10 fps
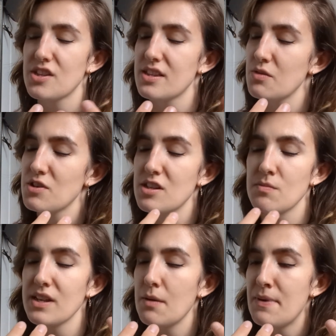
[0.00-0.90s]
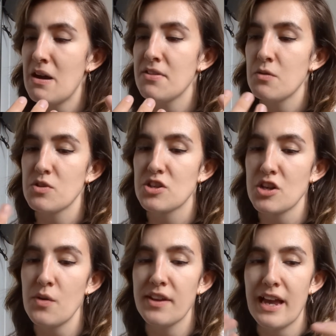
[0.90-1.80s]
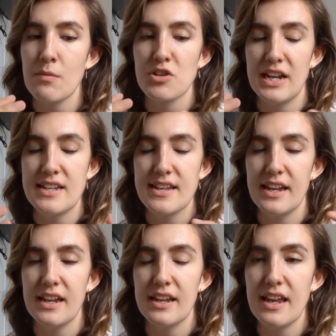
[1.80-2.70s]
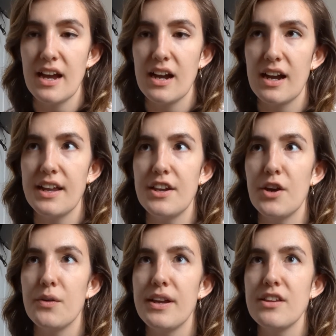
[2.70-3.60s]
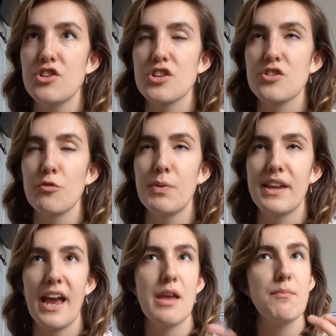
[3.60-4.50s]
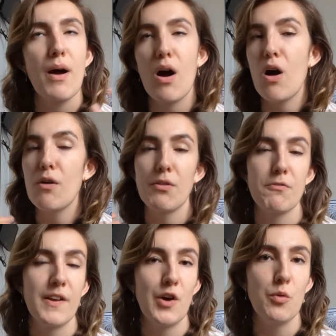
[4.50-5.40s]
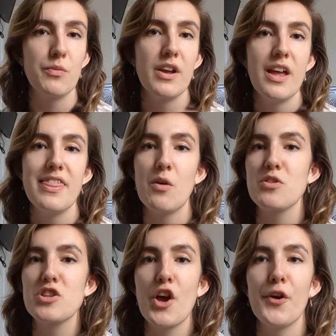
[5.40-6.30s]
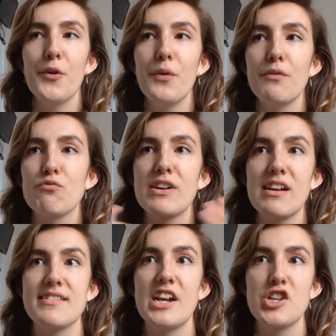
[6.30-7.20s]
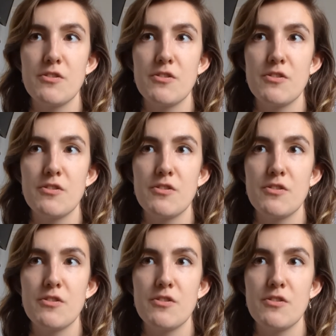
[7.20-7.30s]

there was something about it that was so encapsulating, yet, it just sort of became part of the film. There was no realisation